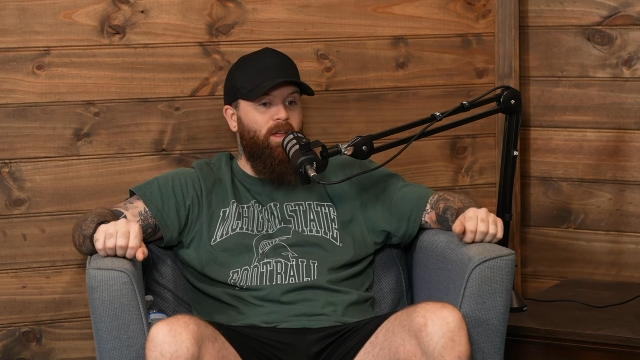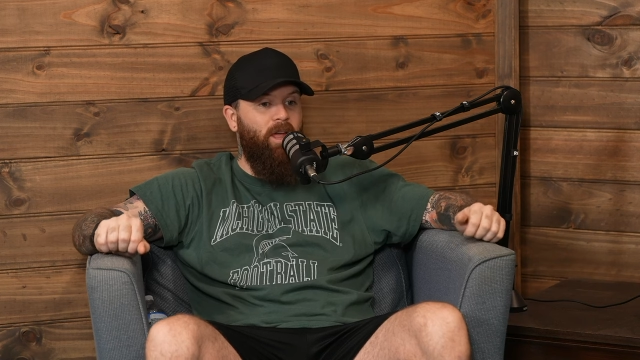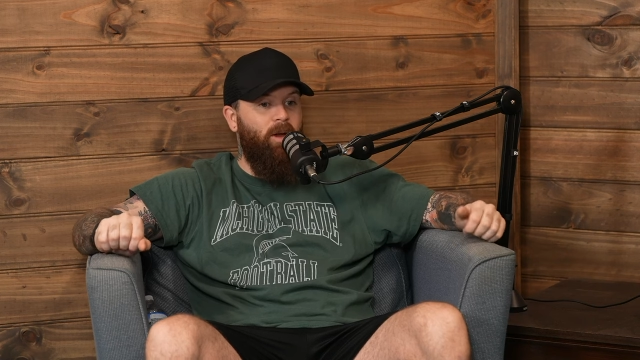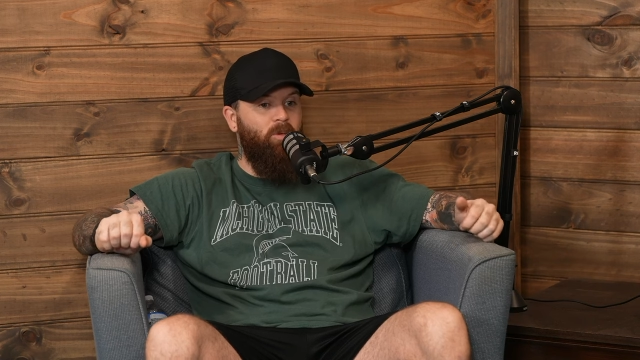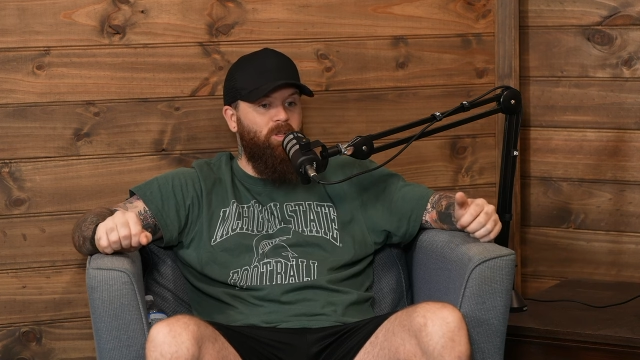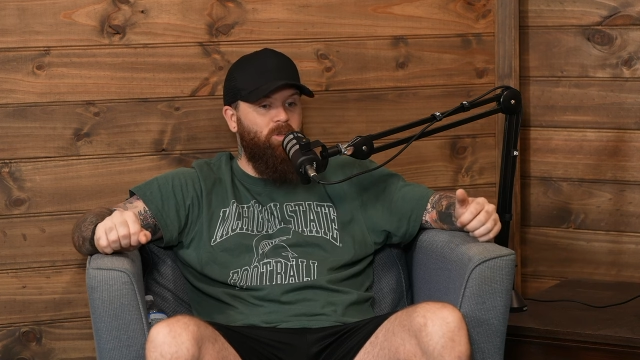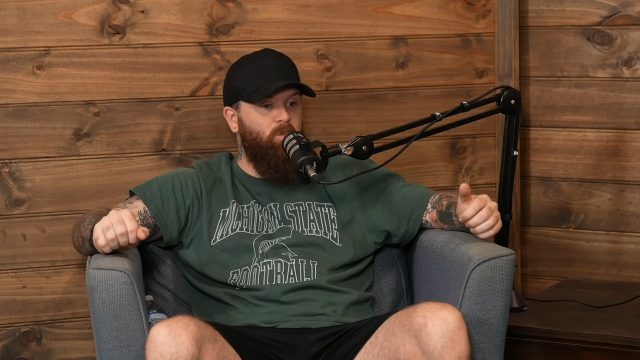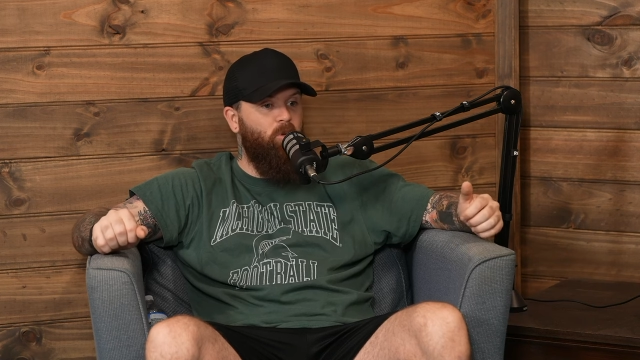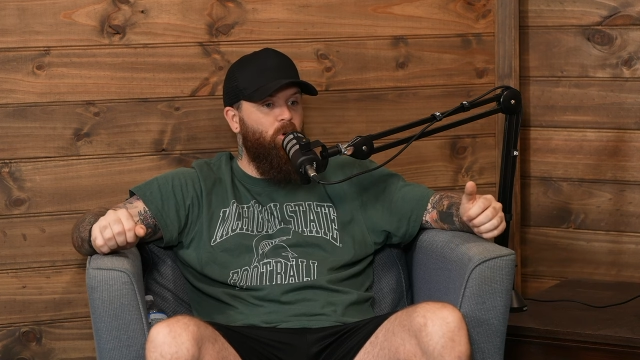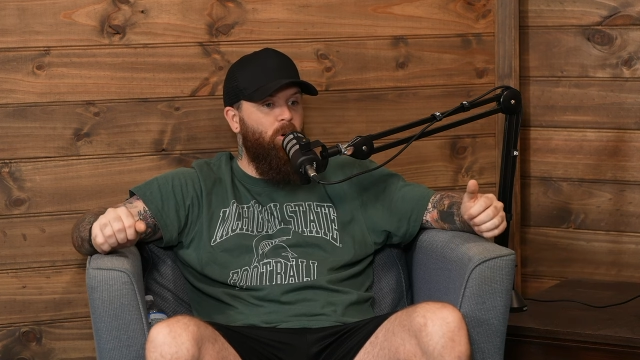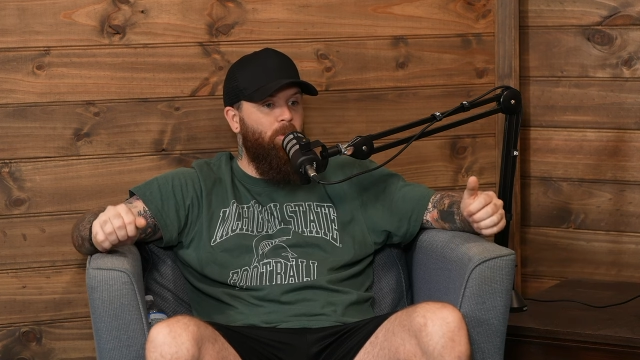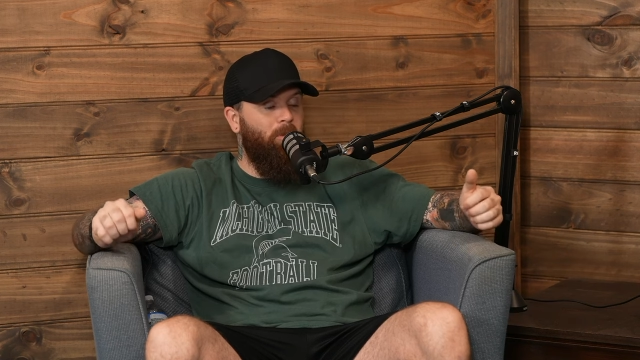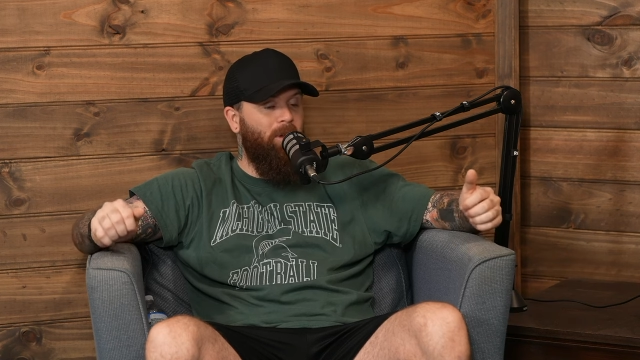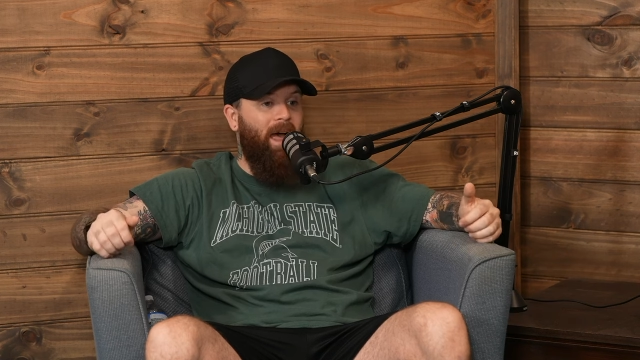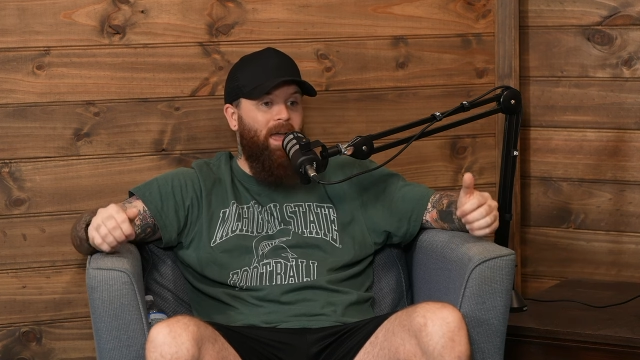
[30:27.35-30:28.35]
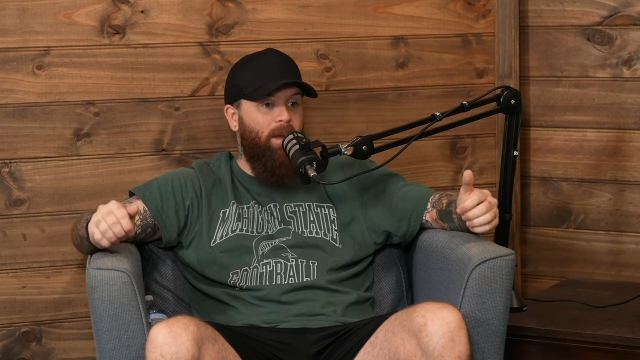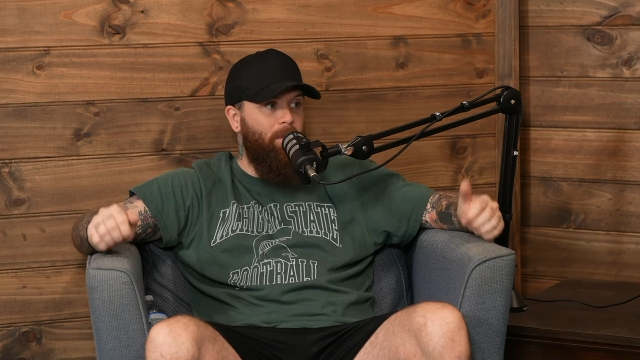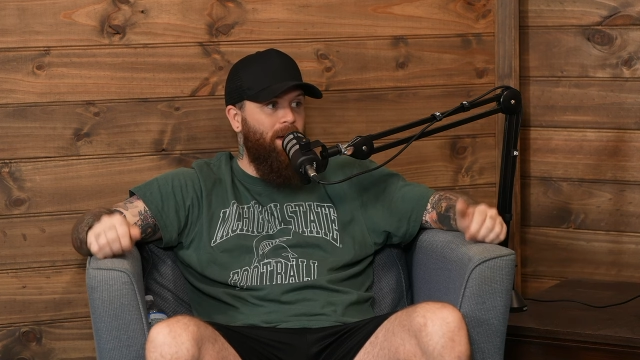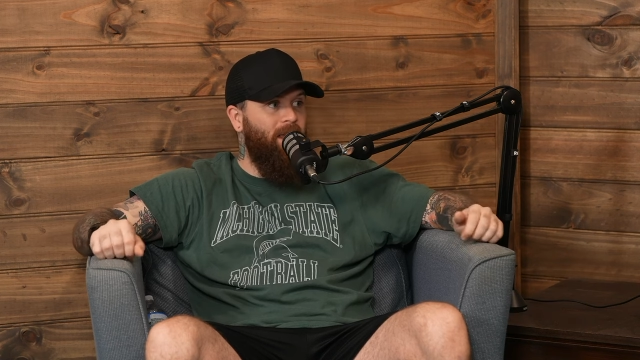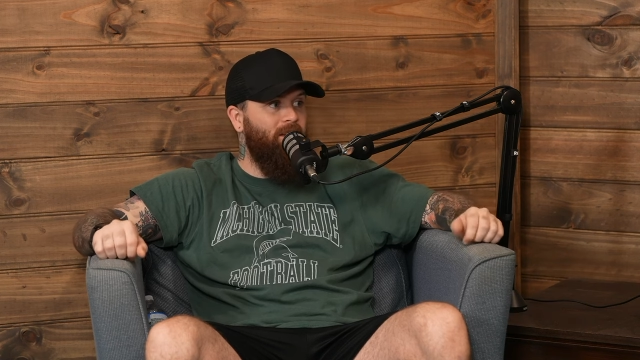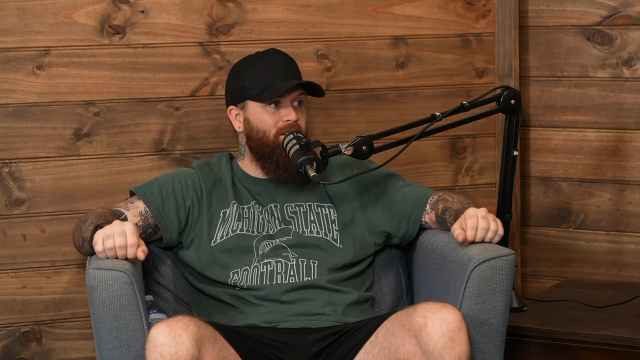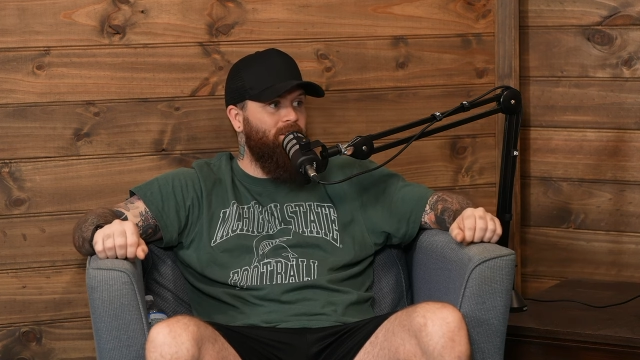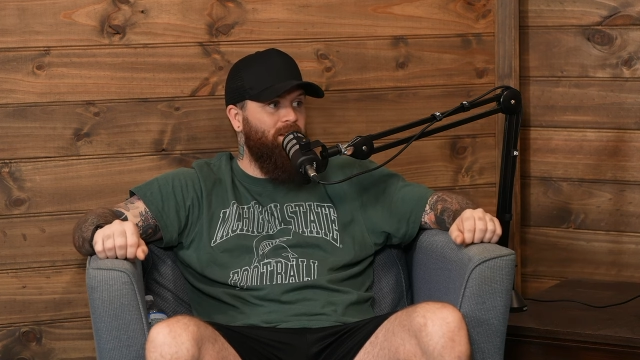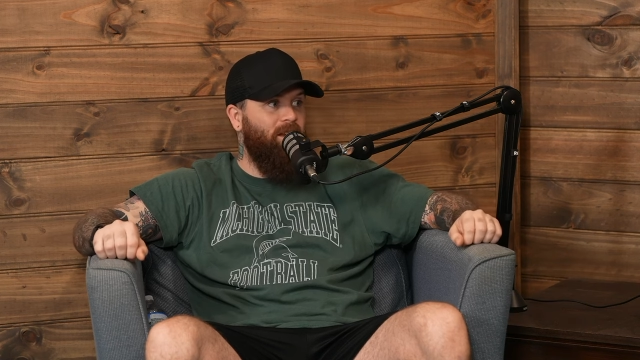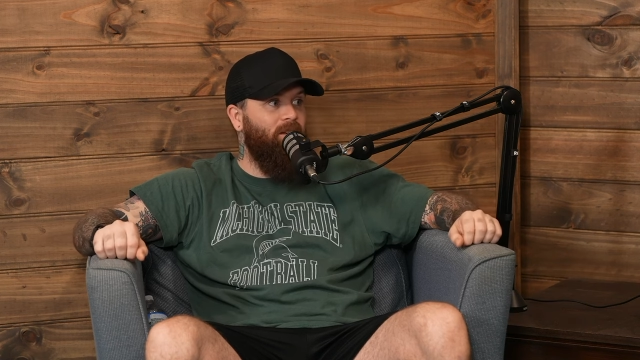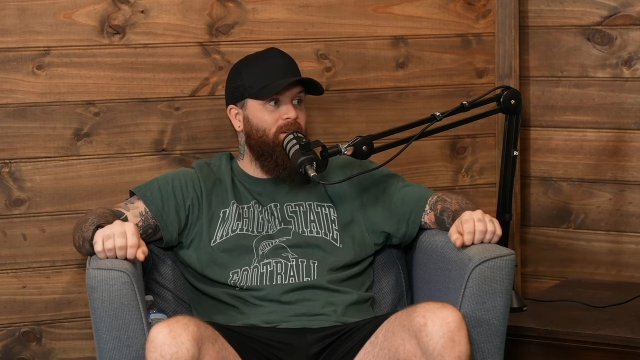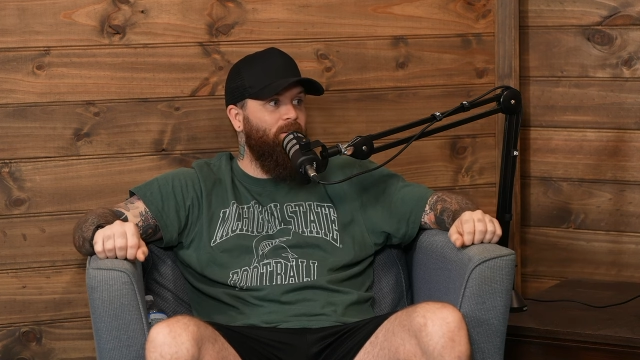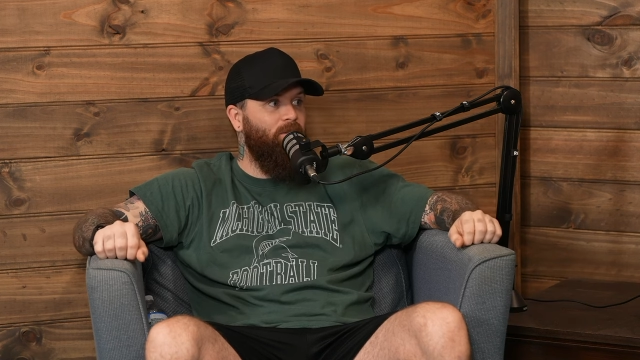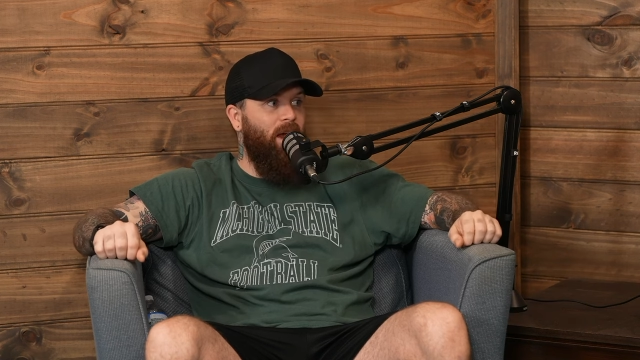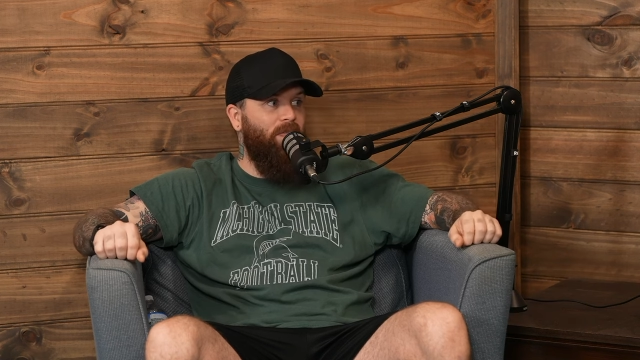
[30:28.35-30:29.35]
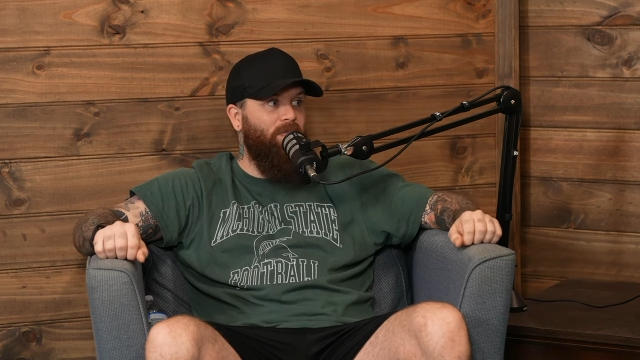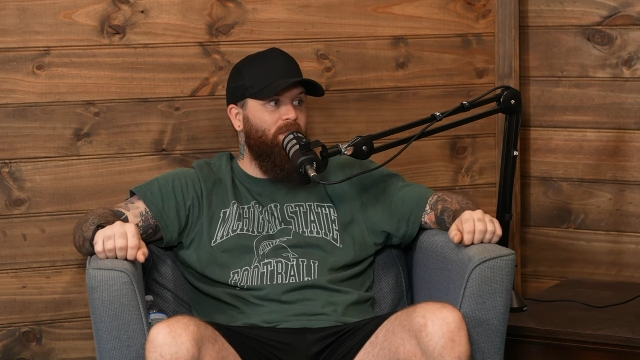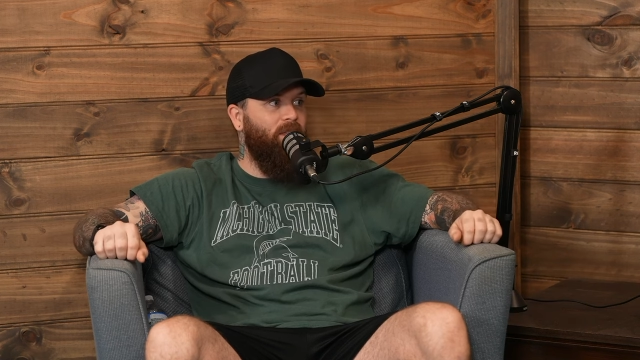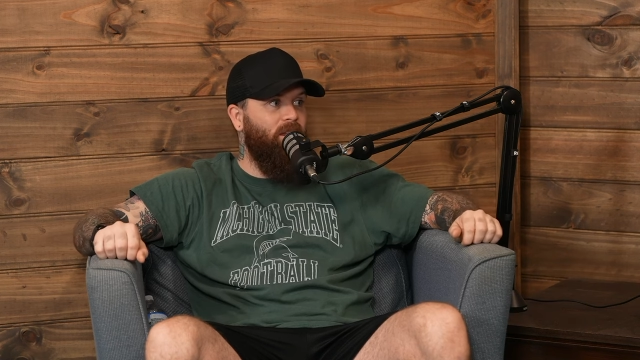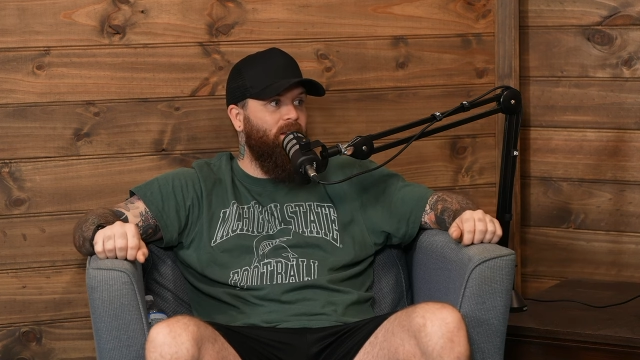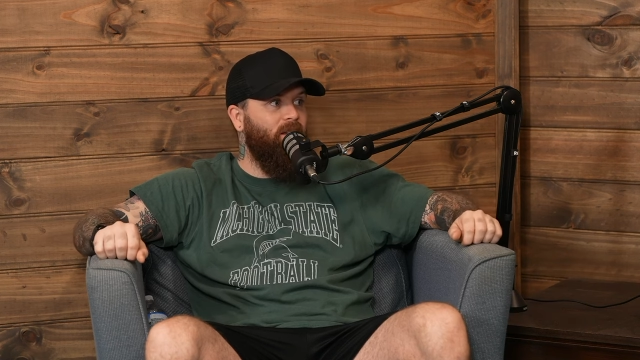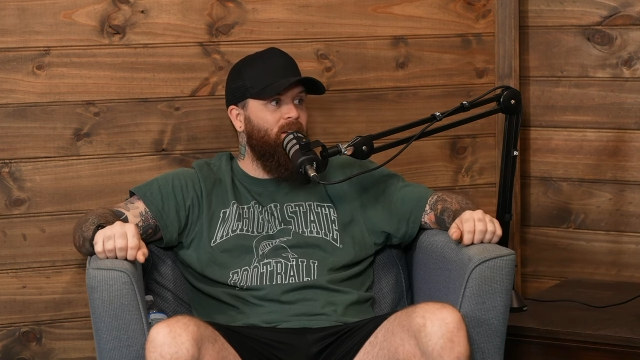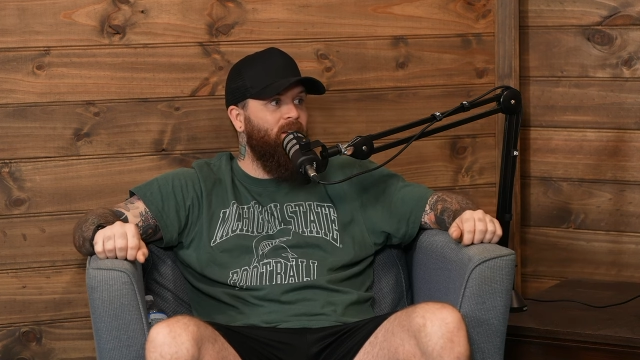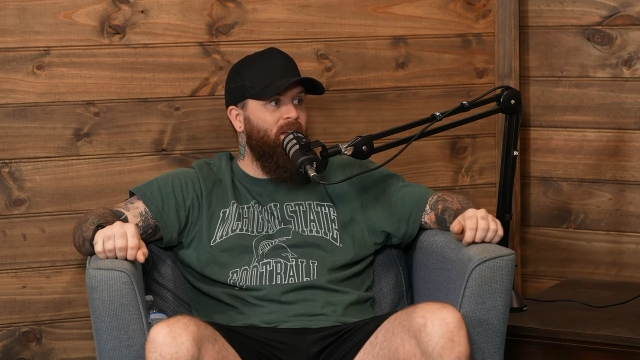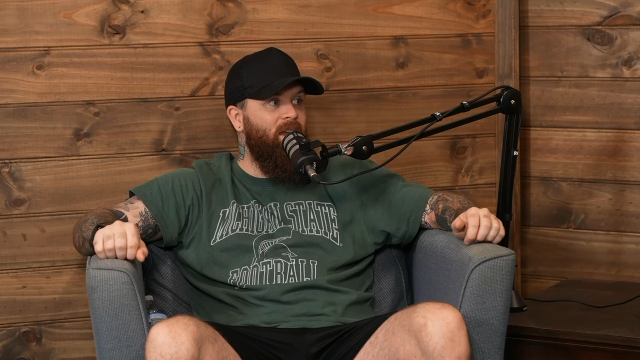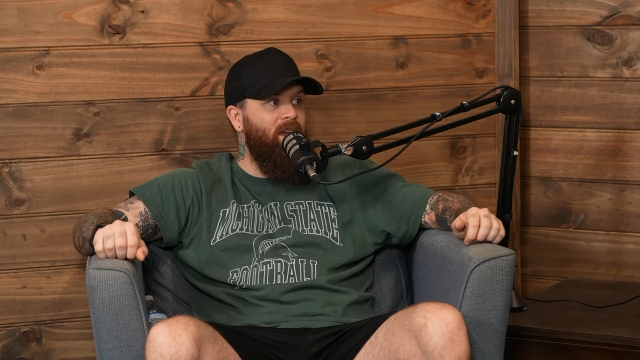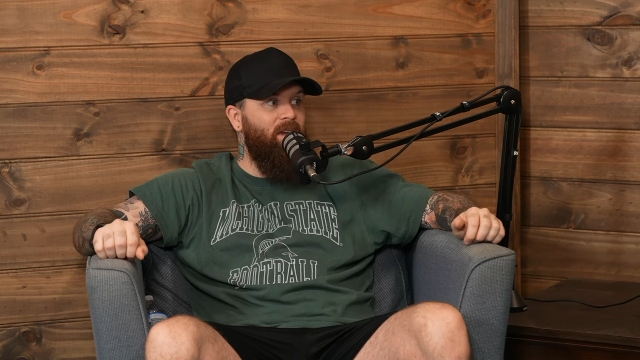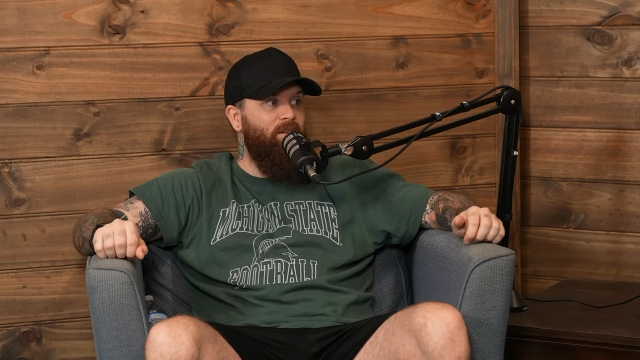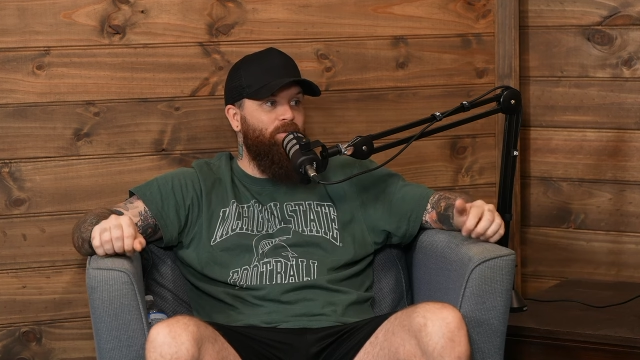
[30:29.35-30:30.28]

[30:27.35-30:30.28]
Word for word: And that was more player managing rather than yep.